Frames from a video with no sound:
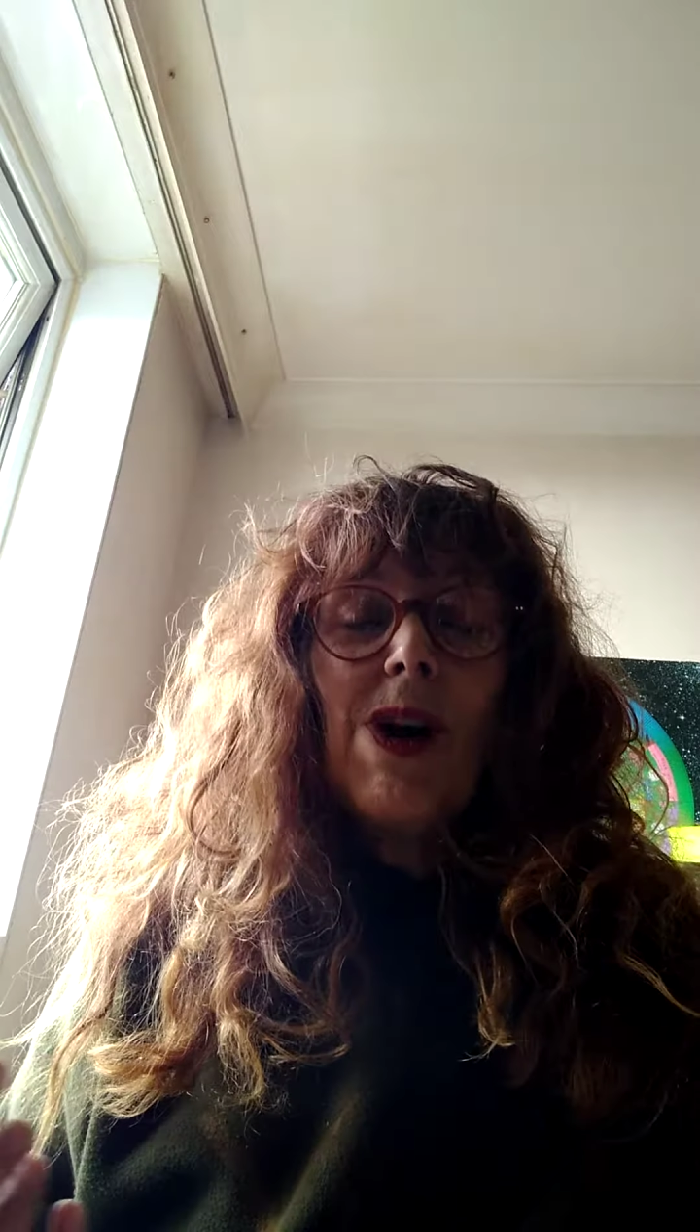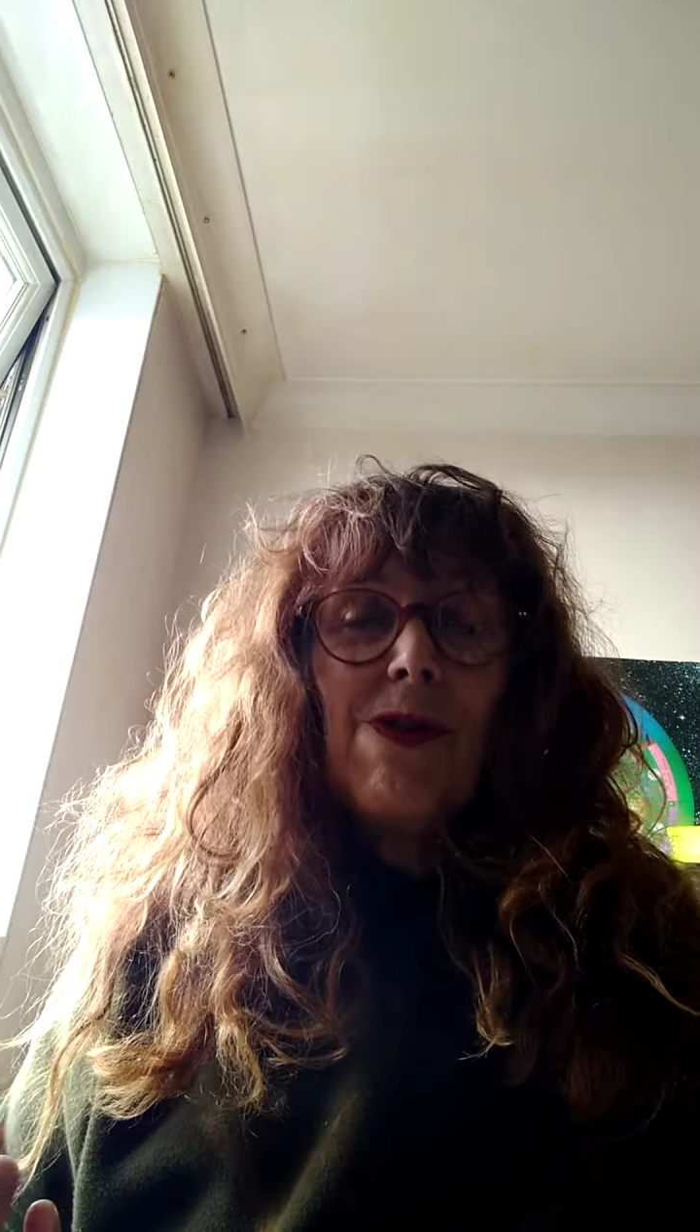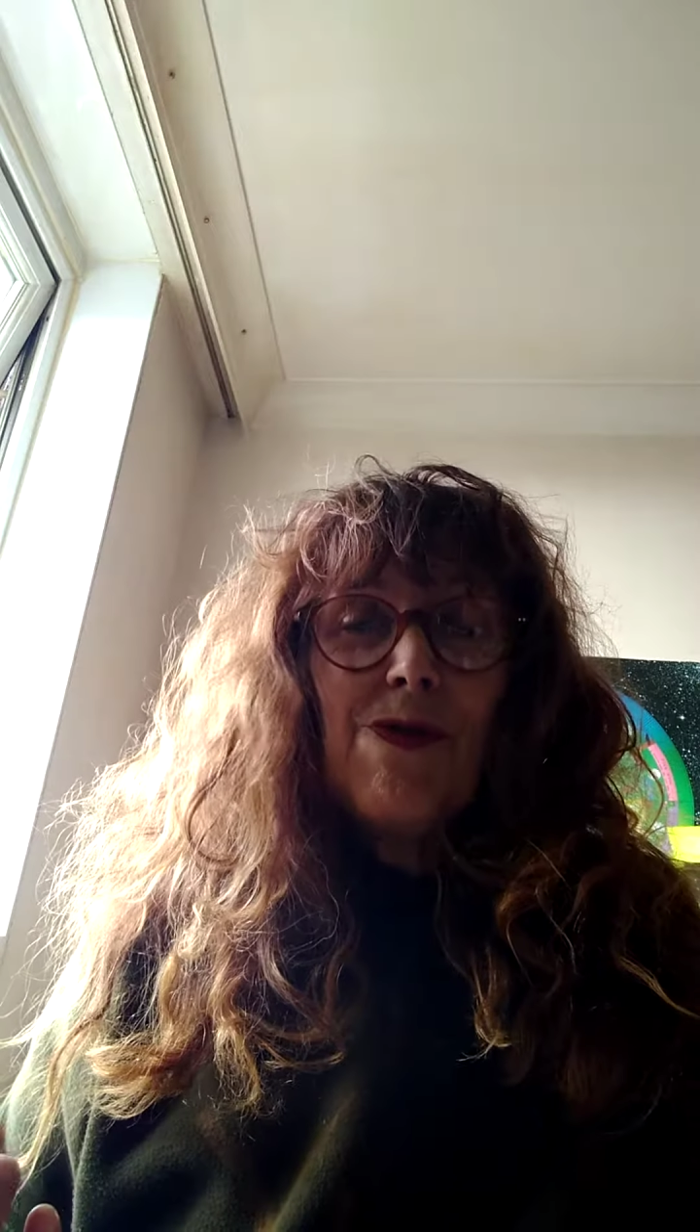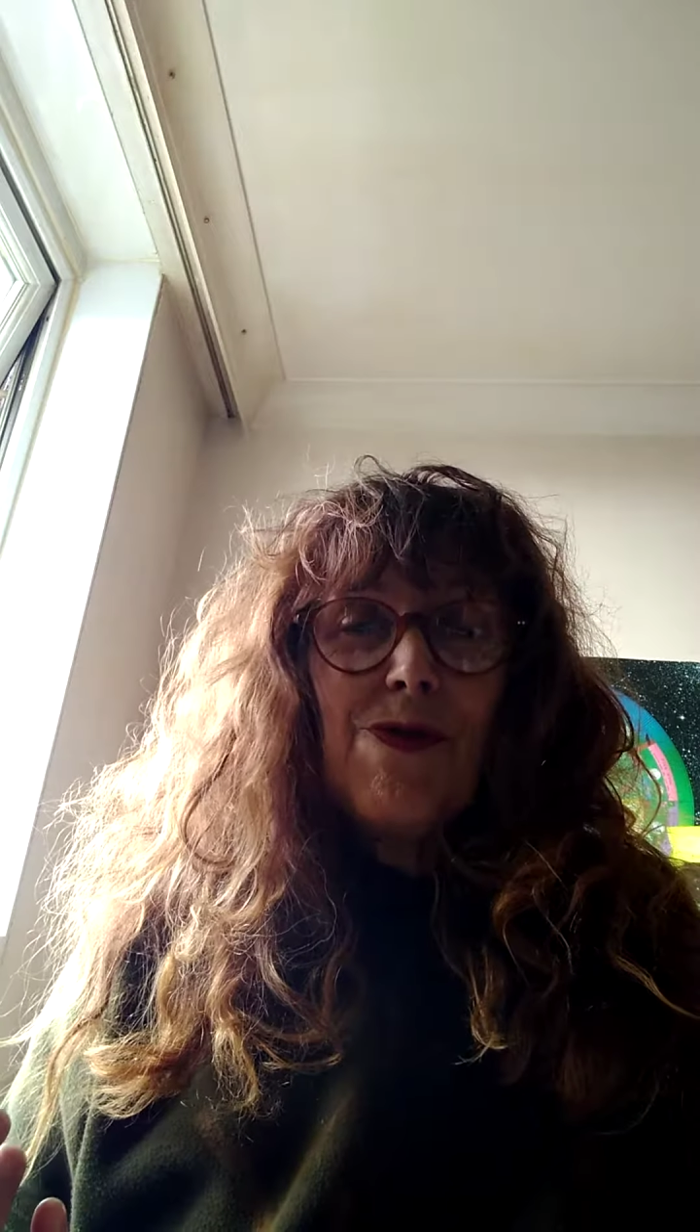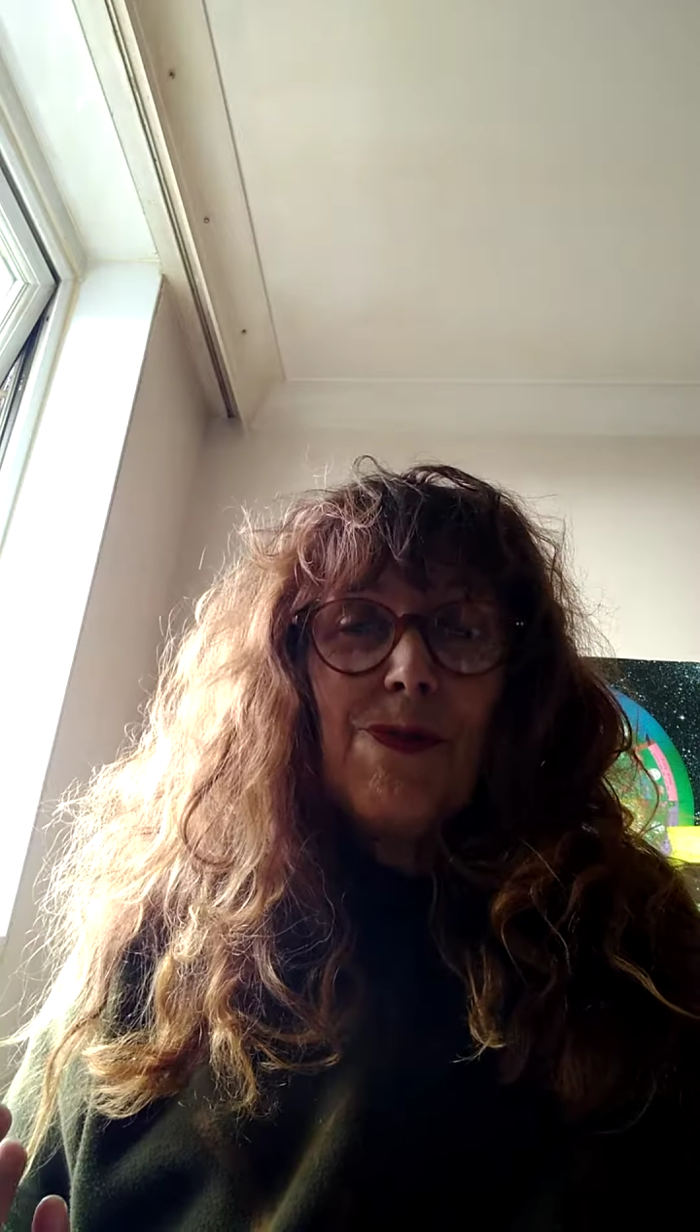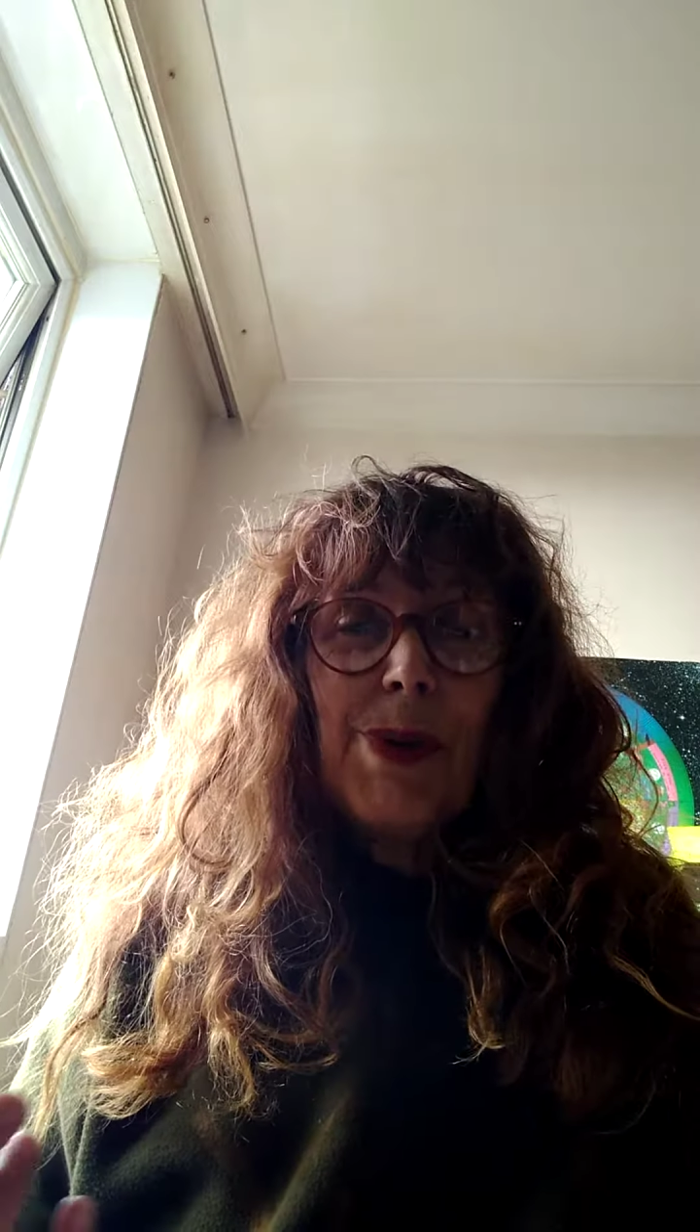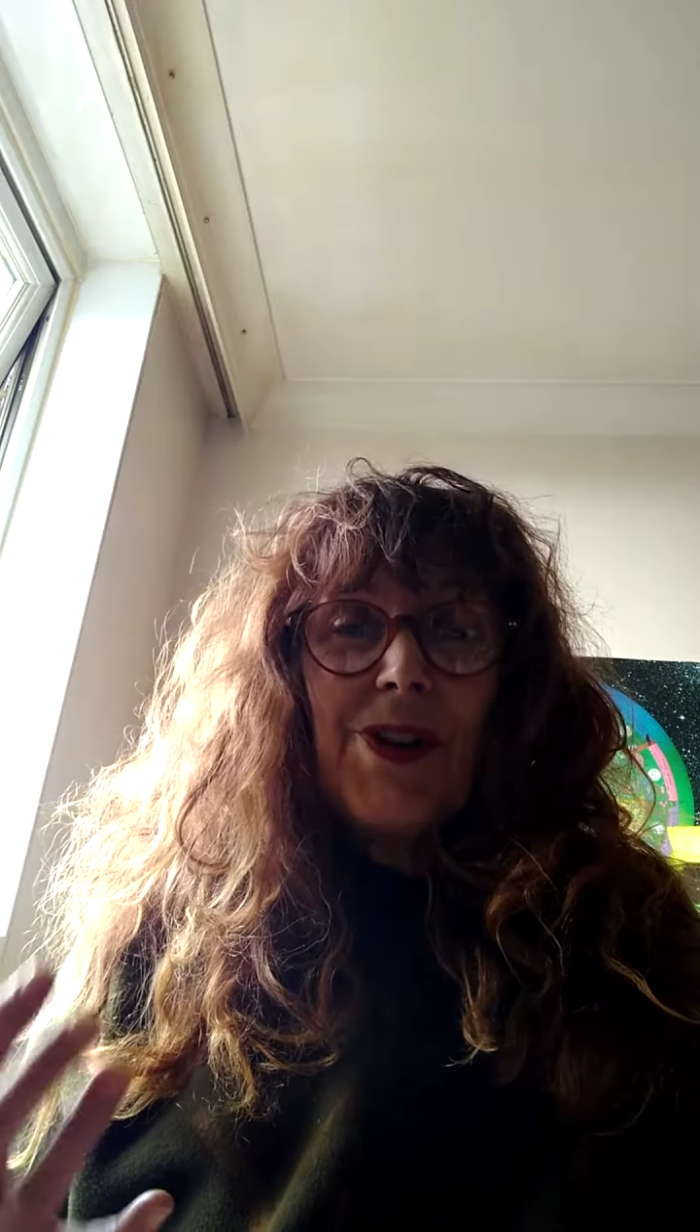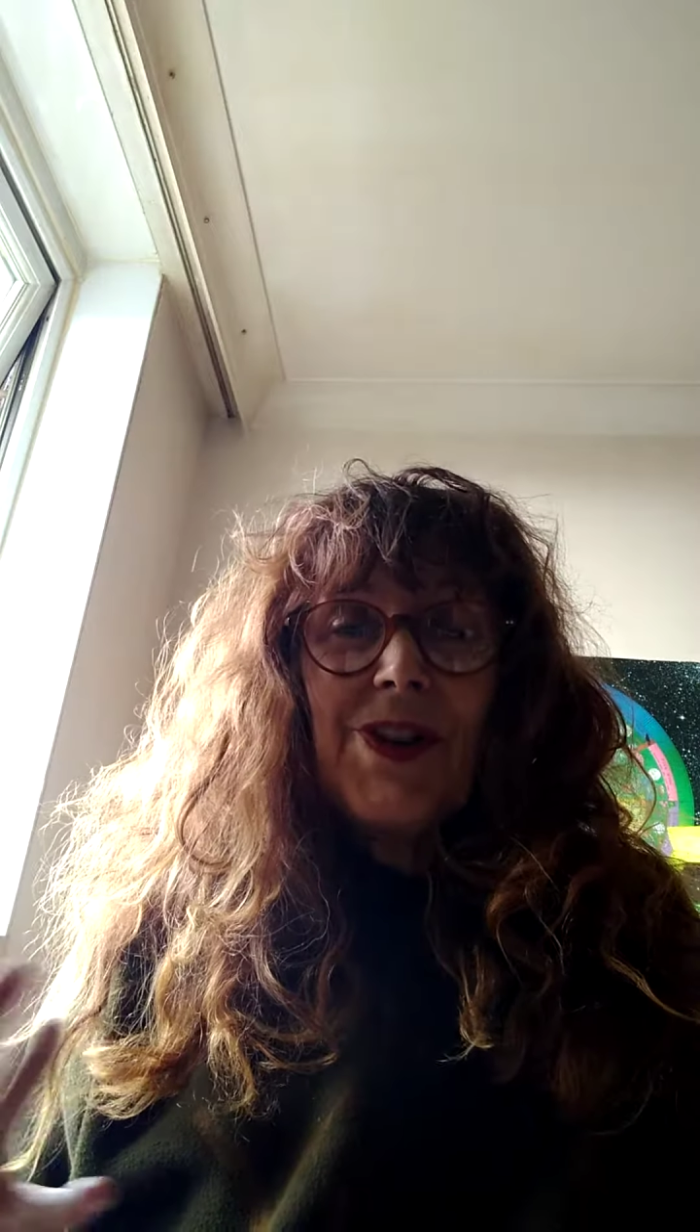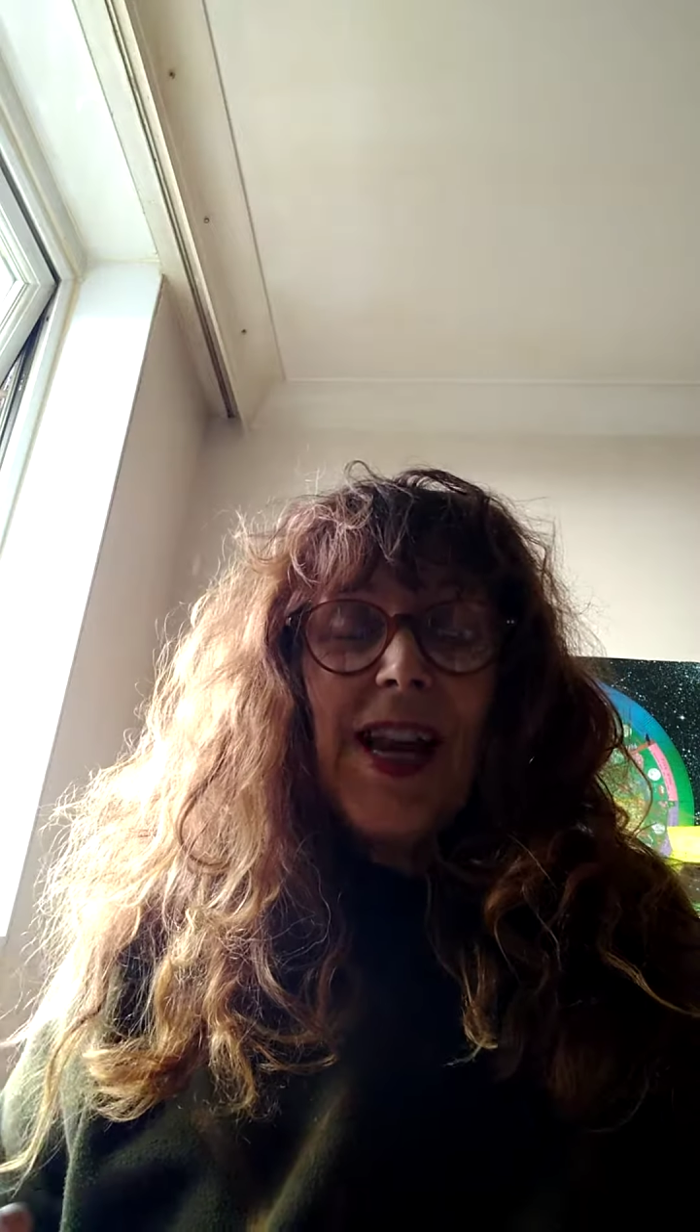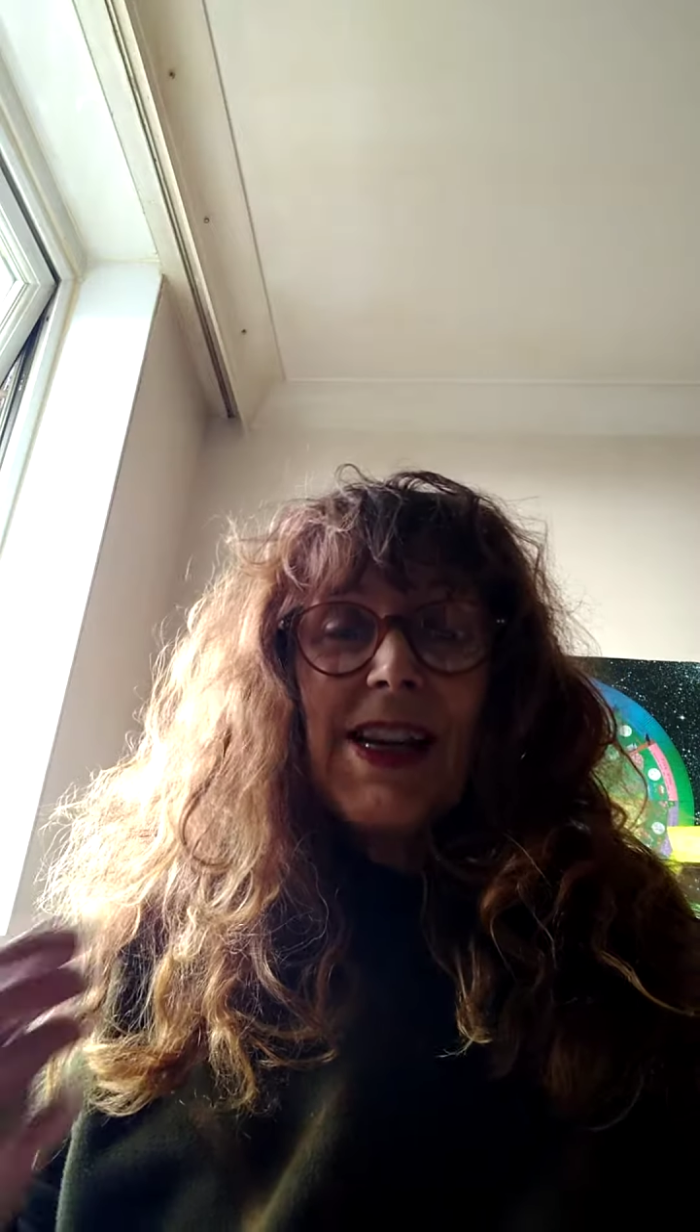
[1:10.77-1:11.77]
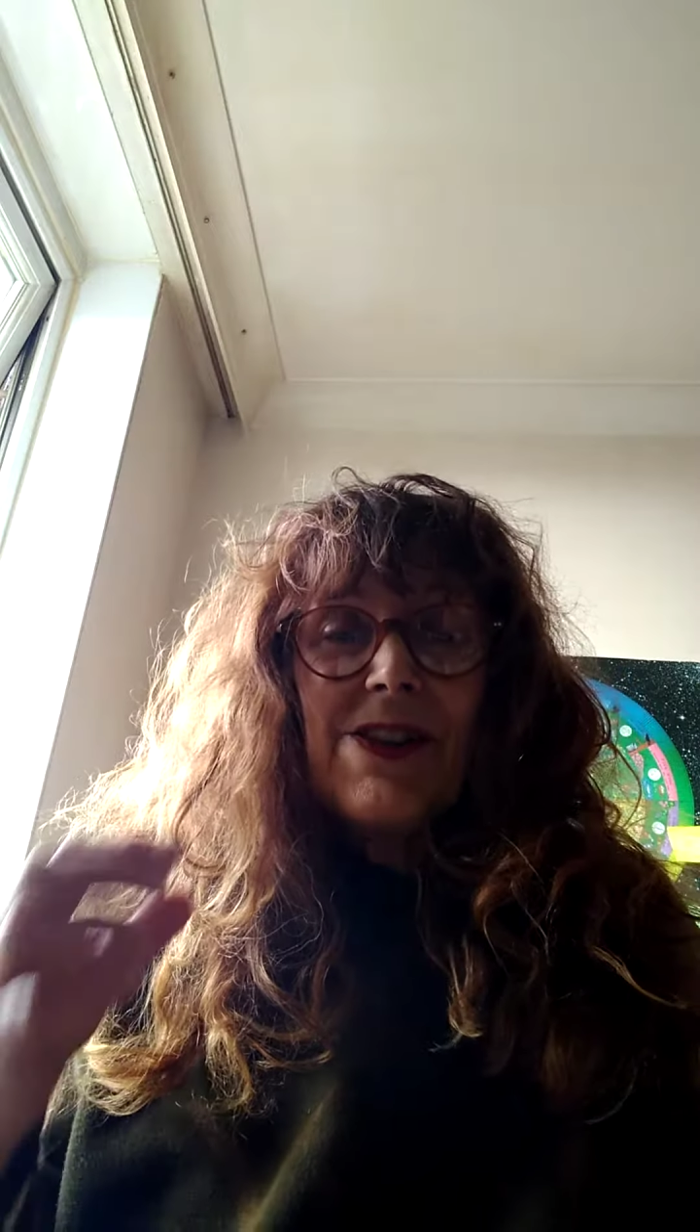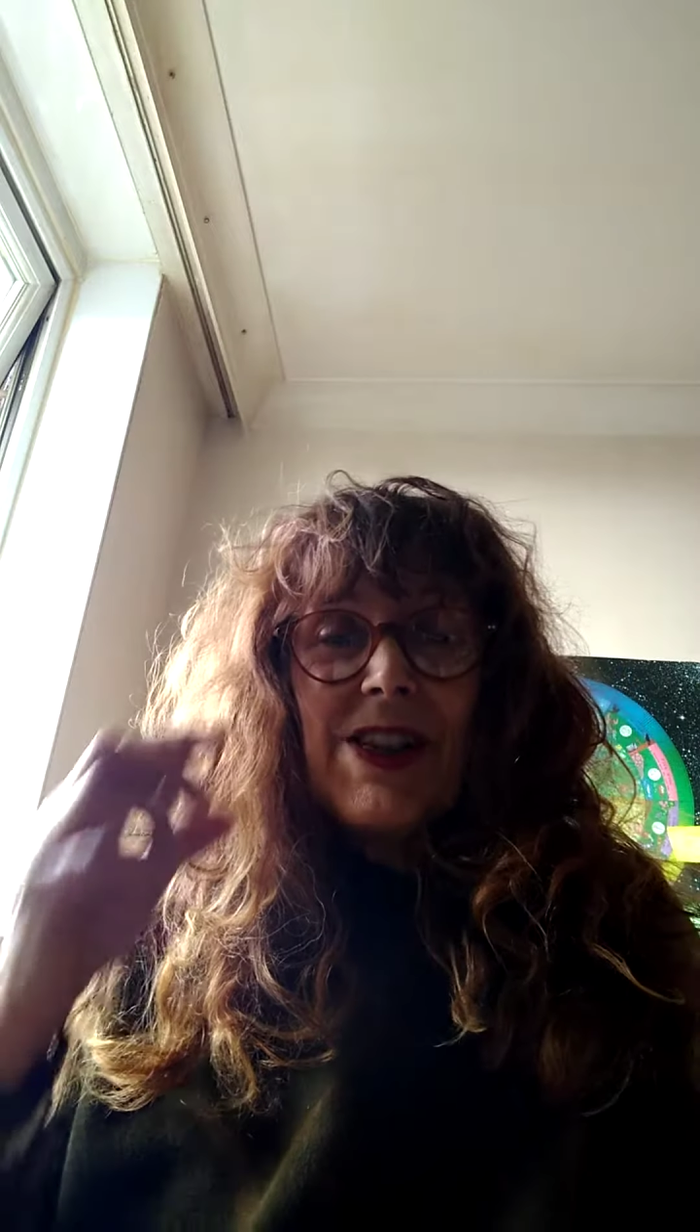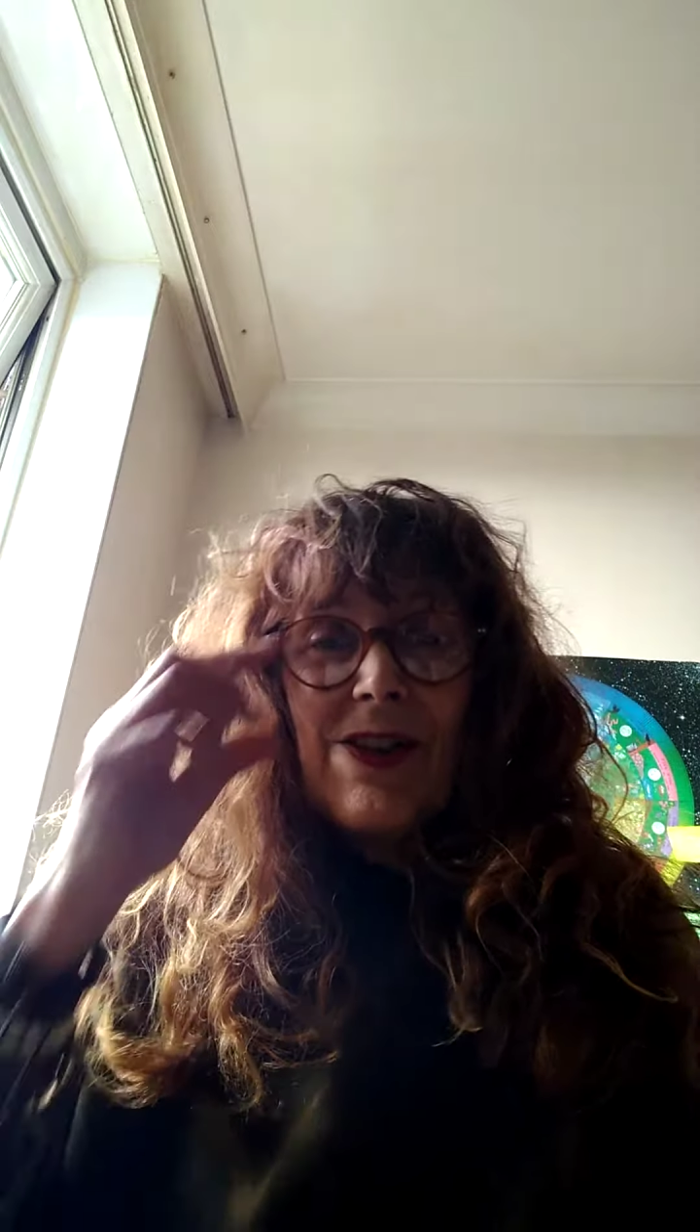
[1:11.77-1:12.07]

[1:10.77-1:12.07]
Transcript: of personality